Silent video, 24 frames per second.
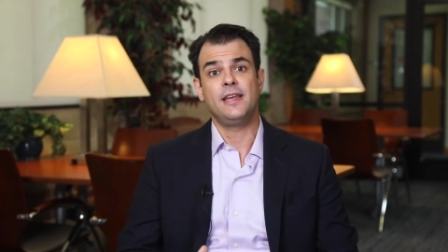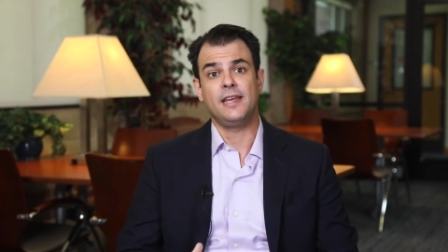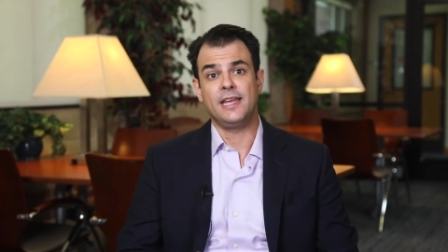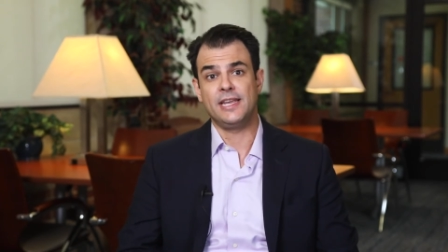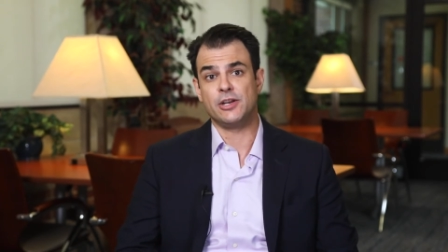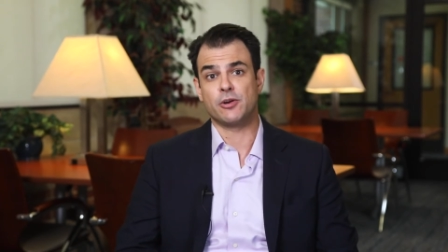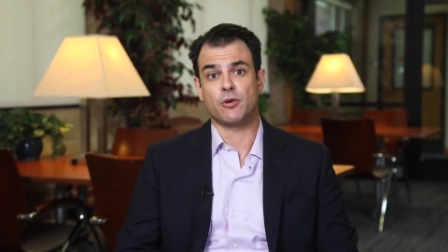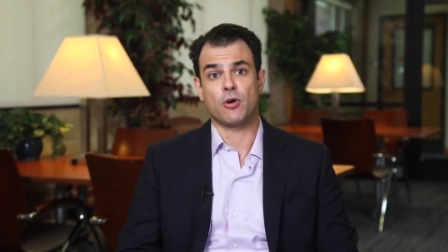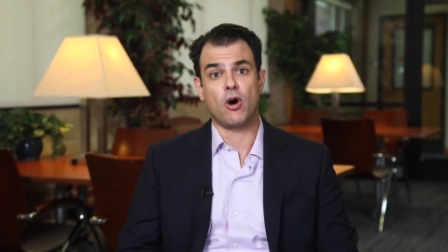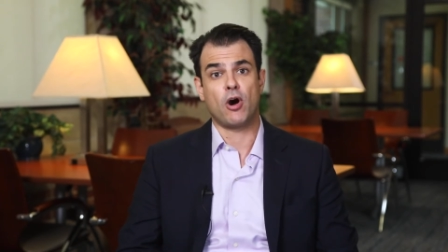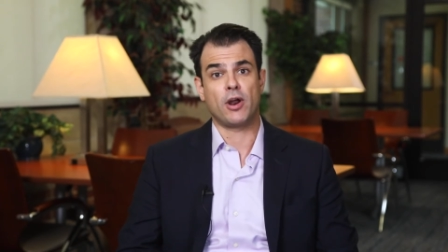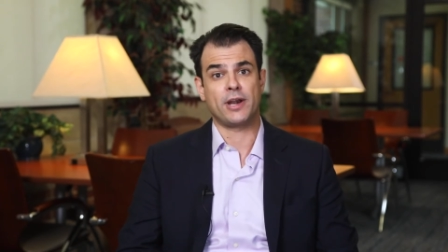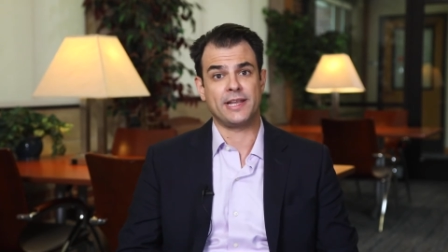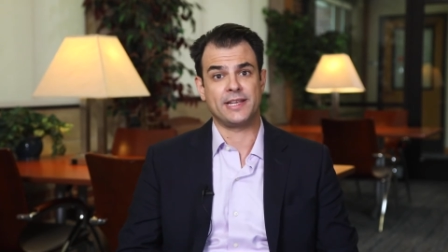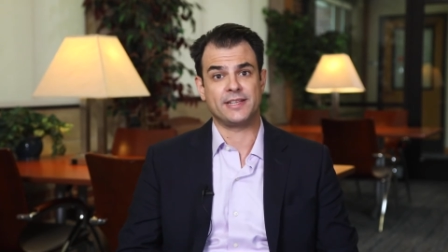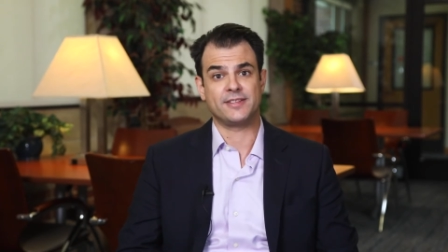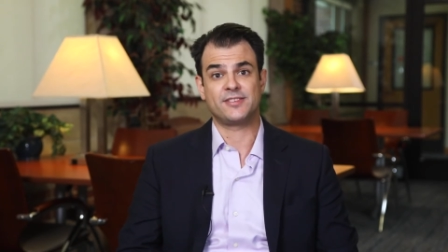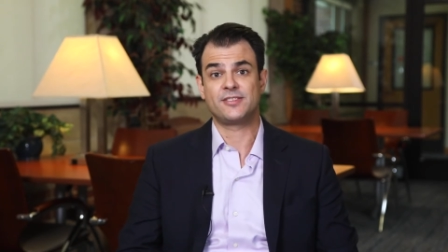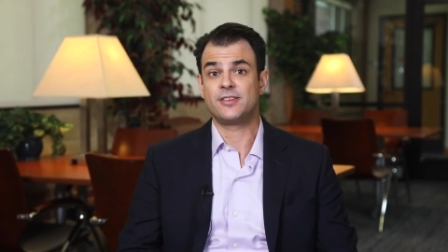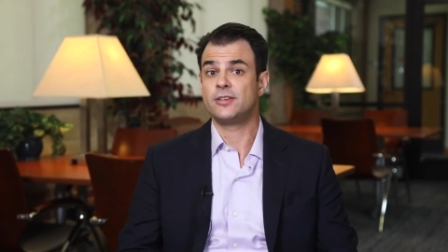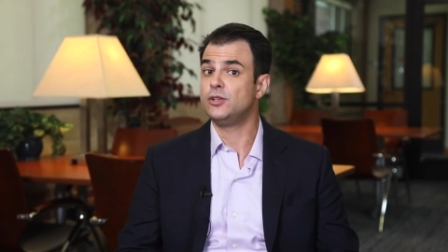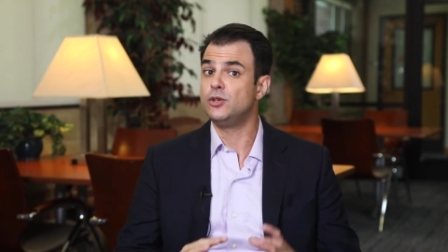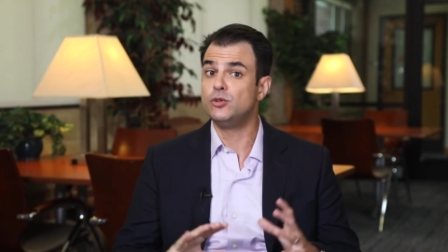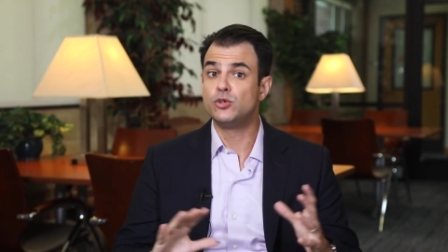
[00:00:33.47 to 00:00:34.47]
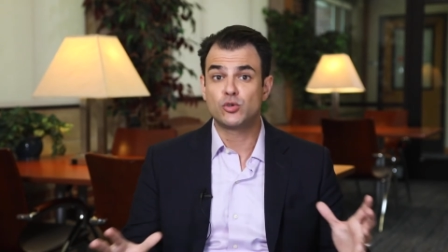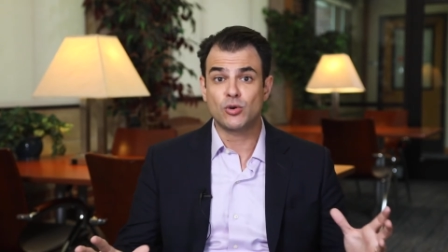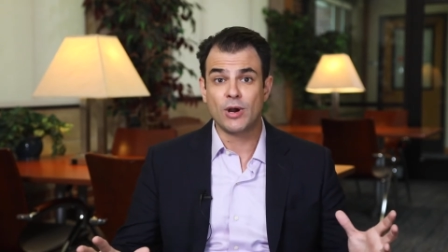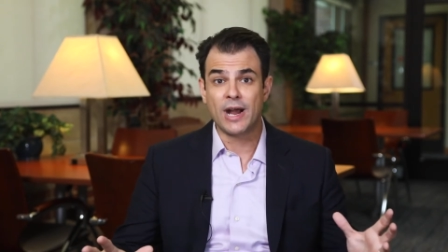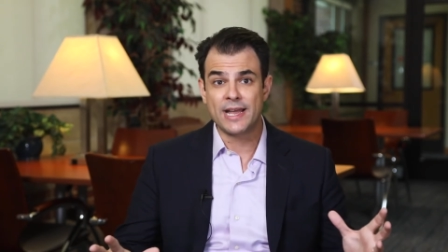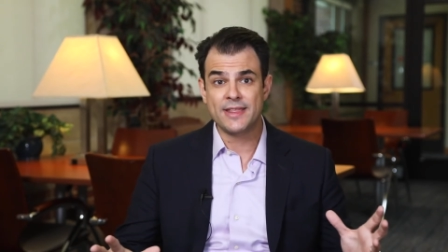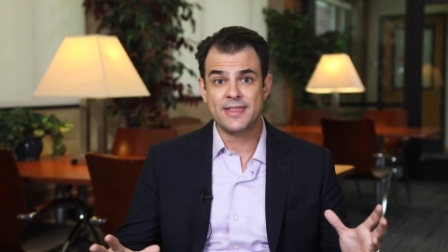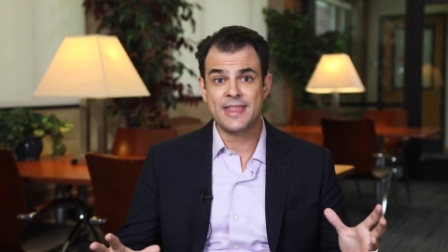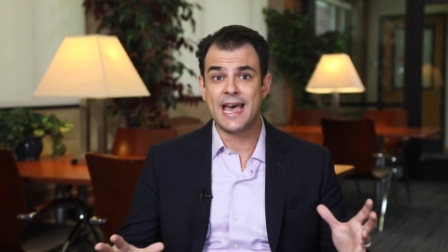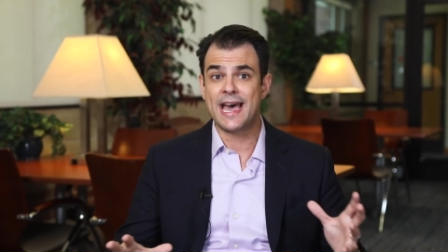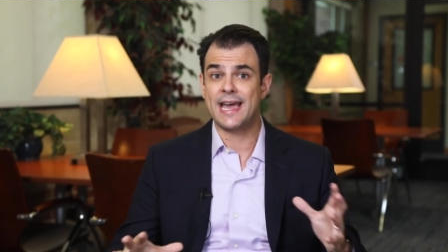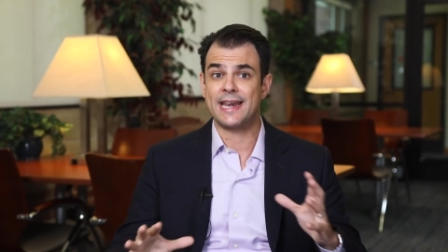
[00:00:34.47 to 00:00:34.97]
in your audience. You
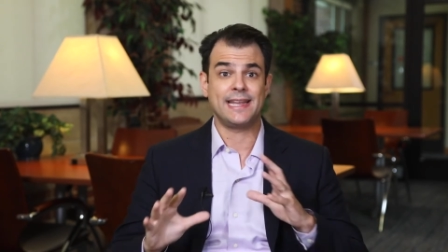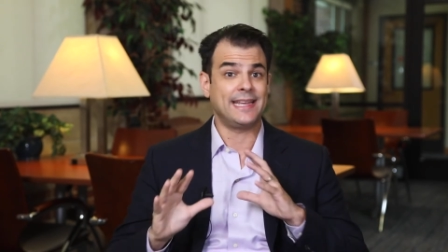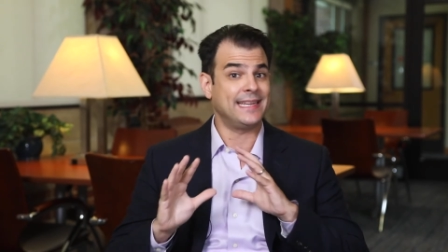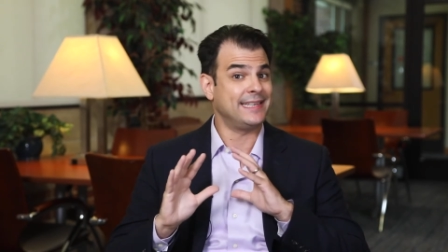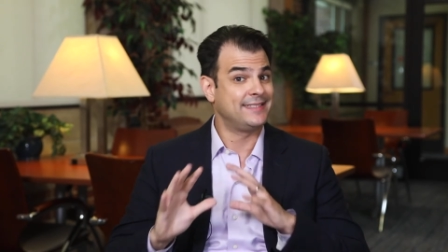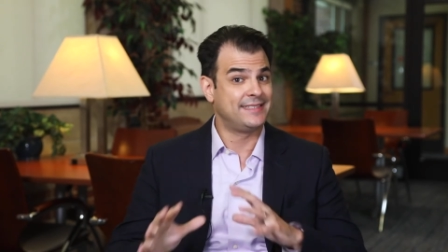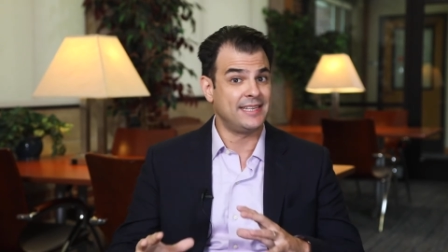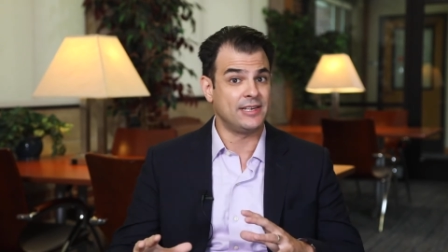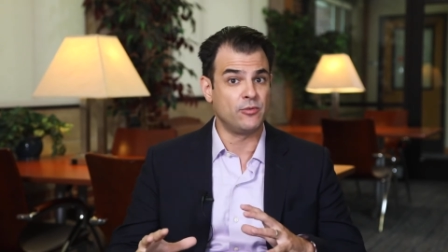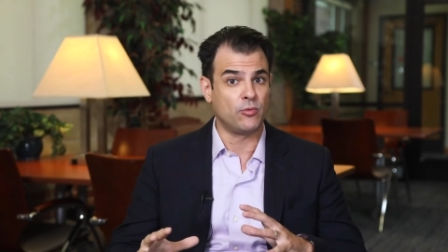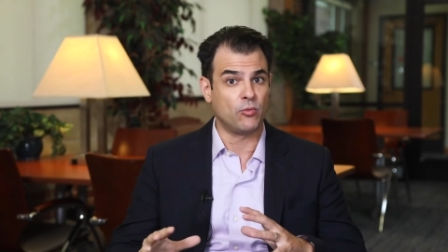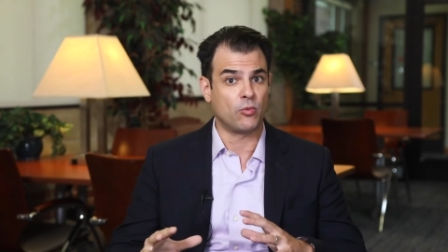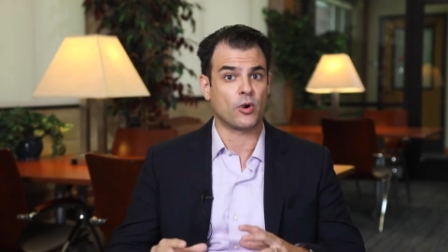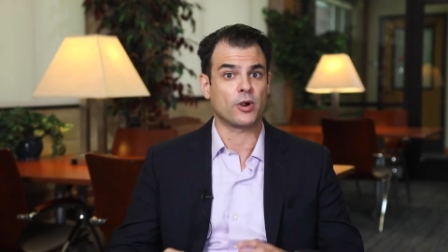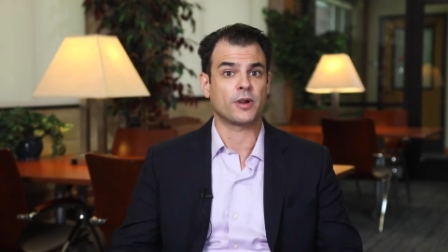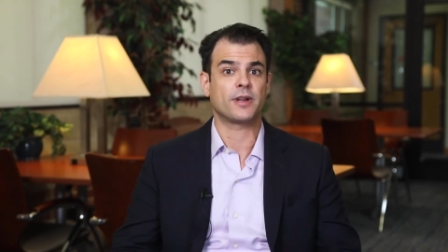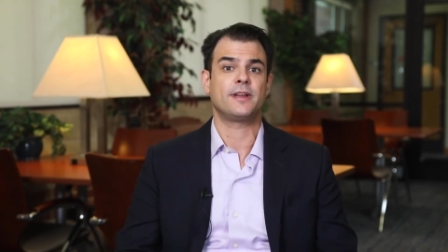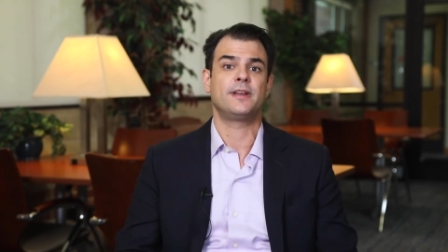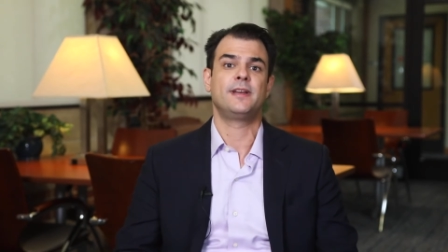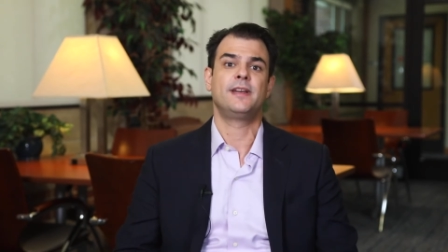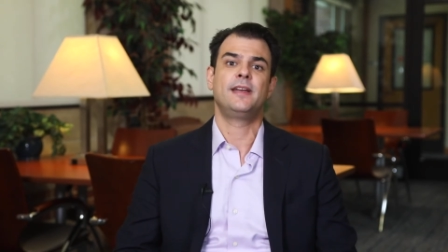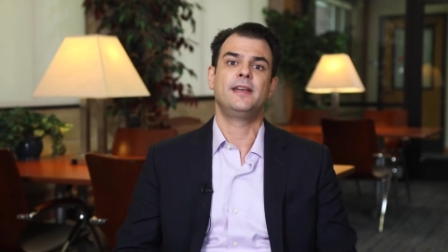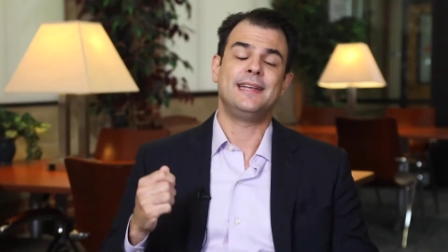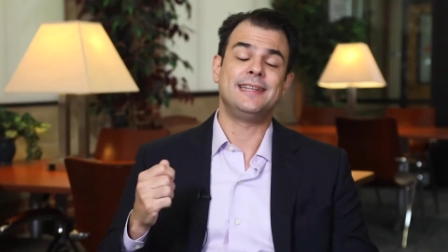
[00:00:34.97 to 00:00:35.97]
tried that, it didn't work.